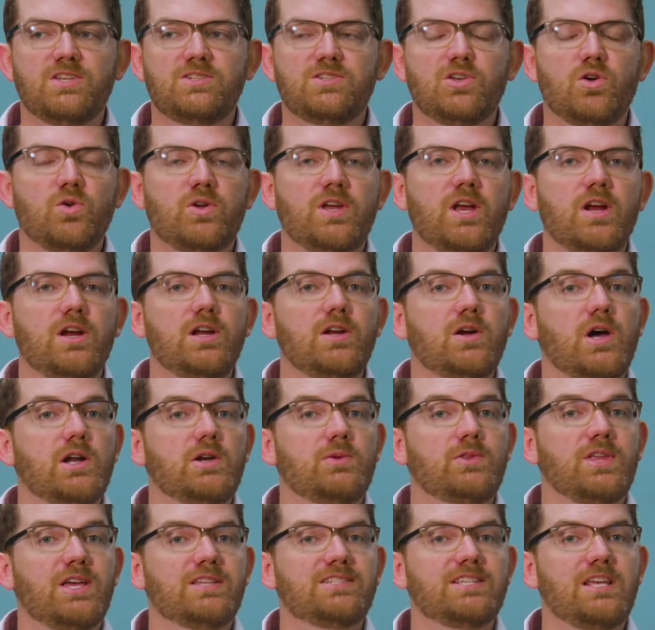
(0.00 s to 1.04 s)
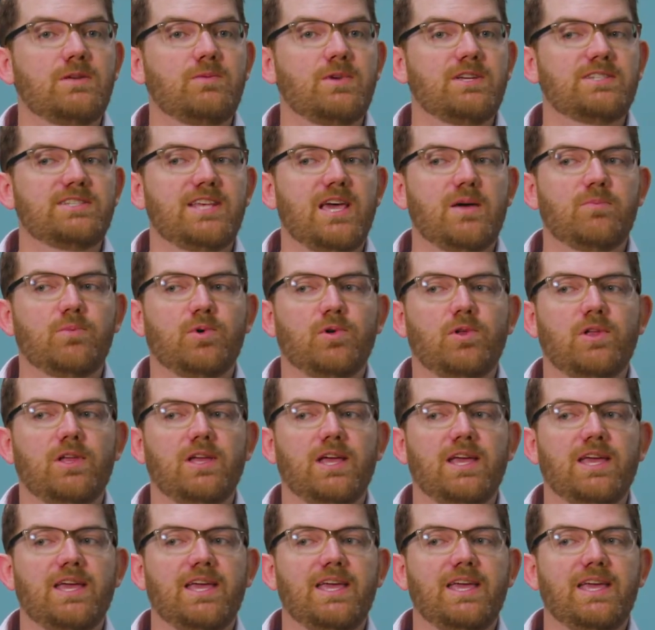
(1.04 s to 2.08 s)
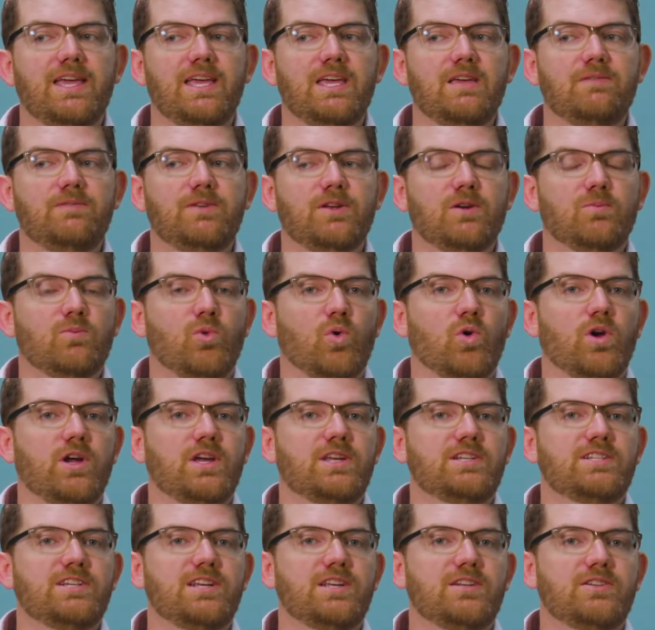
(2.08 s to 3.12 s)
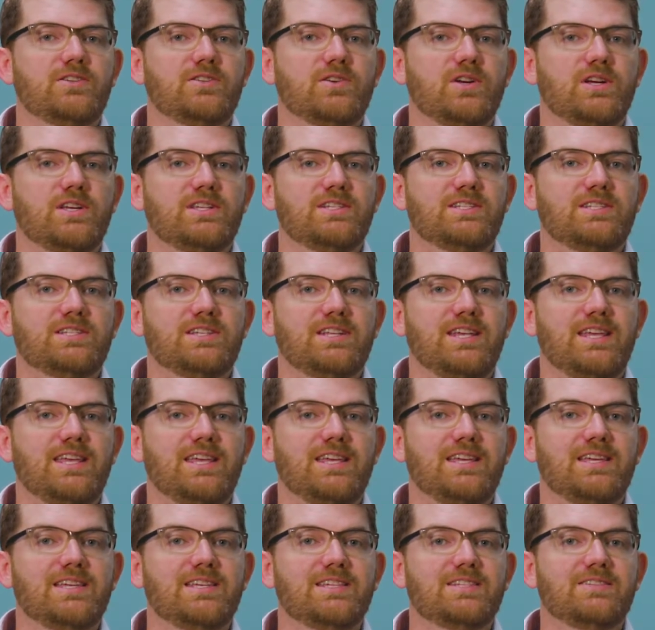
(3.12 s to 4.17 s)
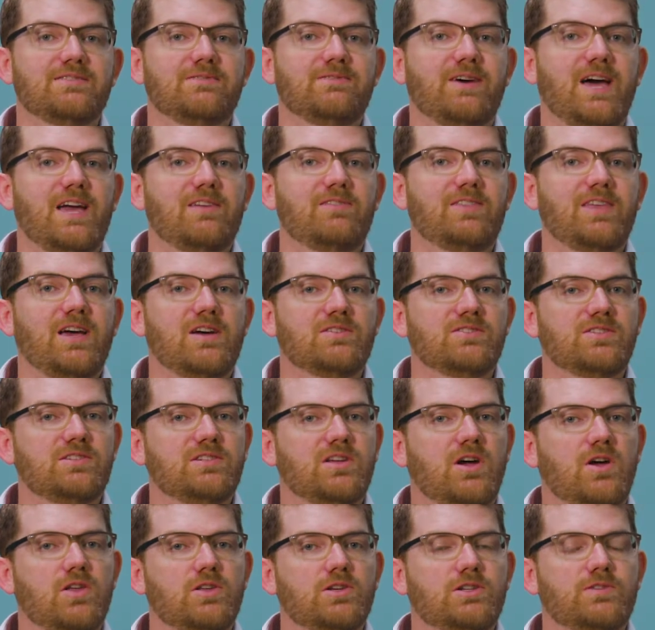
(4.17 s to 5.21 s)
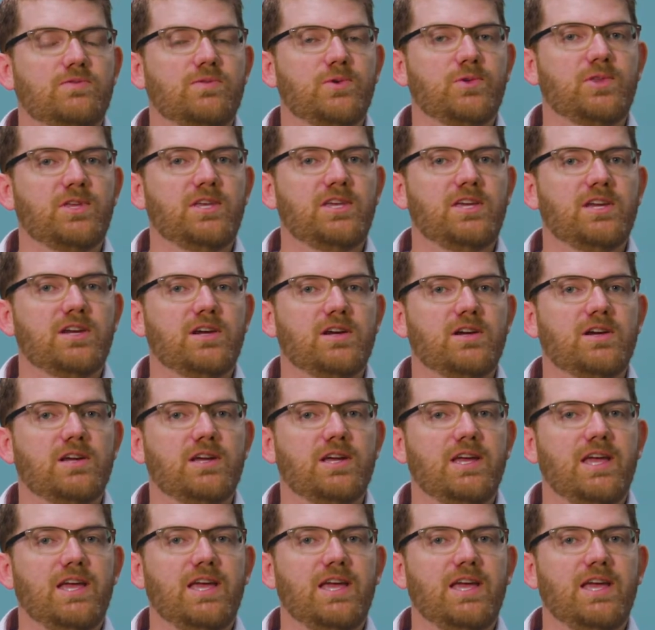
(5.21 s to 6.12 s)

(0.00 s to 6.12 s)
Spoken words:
So carrying on with that same example, if your mortgage interest is $5,000 for the year,